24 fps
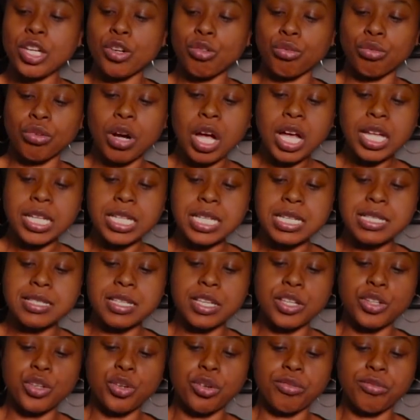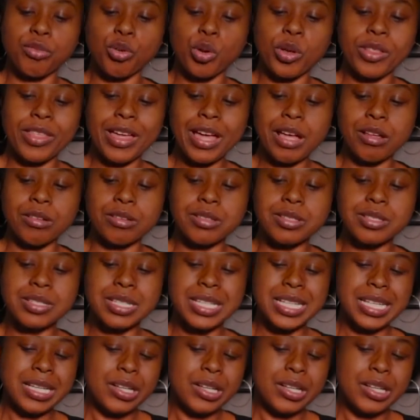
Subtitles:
Uranus in your fourth house.